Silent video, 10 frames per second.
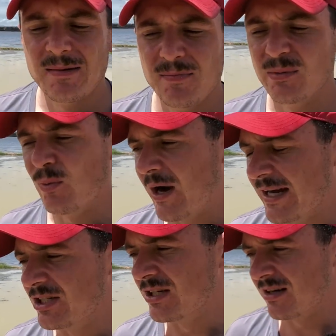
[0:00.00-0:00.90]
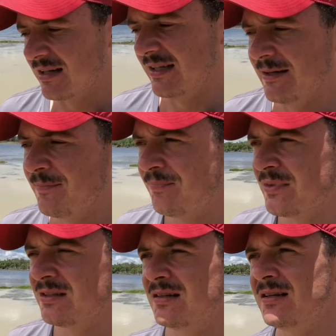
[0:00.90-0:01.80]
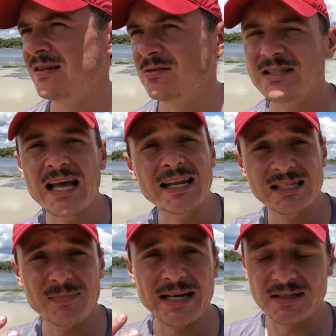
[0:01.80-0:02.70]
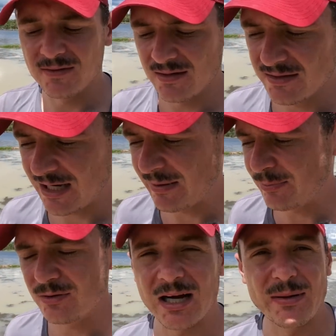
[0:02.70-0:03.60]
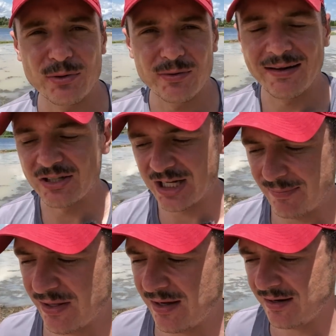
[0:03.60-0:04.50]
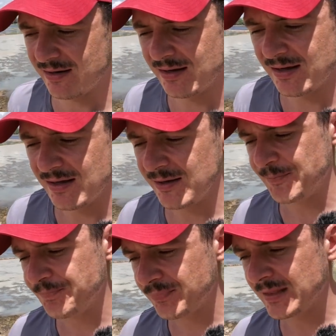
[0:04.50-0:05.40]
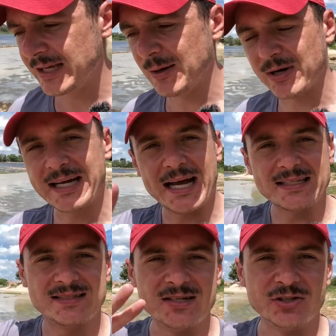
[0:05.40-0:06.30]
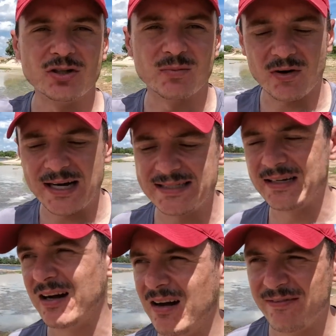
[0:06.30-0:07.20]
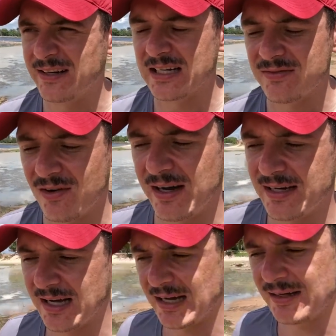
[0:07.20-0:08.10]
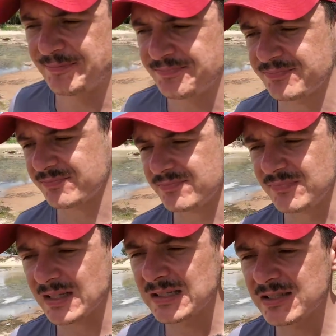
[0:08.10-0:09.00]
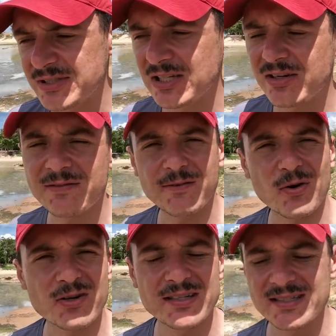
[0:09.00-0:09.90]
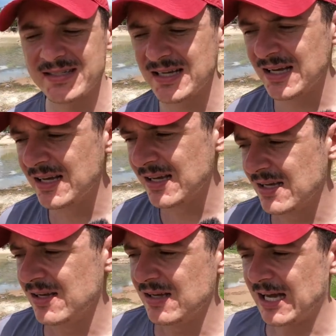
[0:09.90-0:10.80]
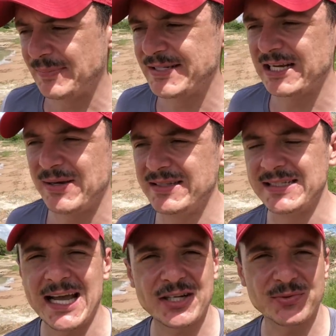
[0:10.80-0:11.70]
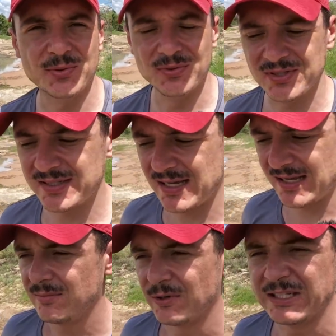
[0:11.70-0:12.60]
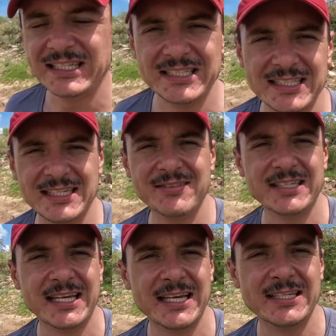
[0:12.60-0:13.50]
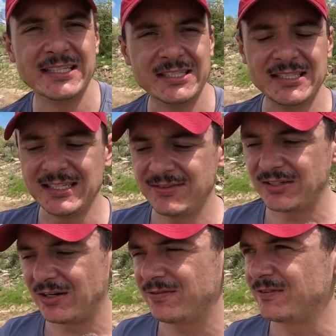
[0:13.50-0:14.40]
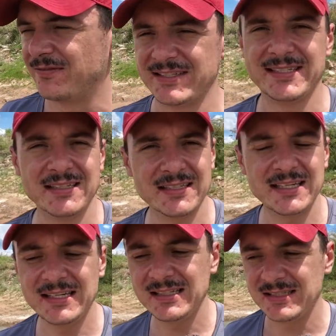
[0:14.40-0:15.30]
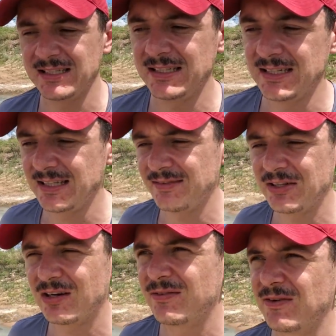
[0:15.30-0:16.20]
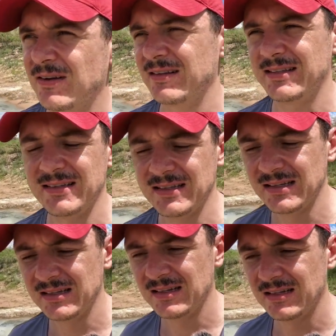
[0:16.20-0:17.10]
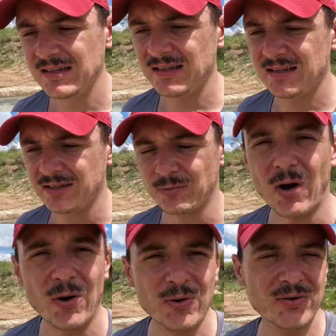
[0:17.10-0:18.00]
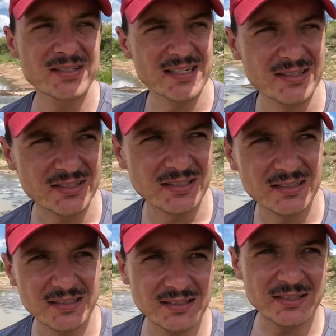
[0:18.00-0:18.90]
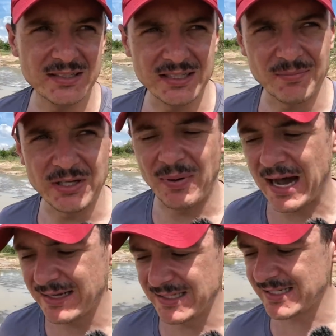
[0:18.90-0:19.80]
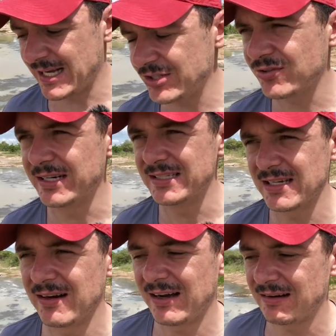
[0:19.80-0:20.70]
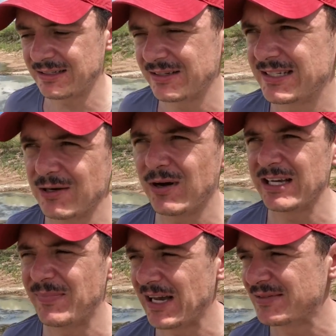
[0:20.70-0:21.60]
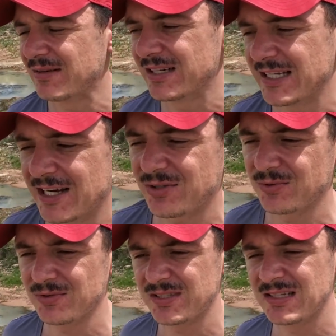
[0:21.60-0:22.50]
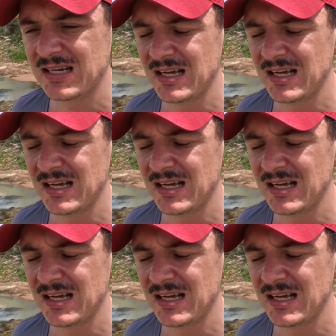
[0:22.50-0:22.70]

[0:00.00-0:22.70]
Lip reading: minimum wage in Thailand. So it is money for Thai people. Thai people do have it cheaper though. In regards to the dual pricing, I think that's fine. There's obviously a lot of foreigners upset about the tax rules. Well, you're living here, you're living off the facilities, you're living off the roads, you're part of this country, so I don't see why you'd be upset with the tax rules.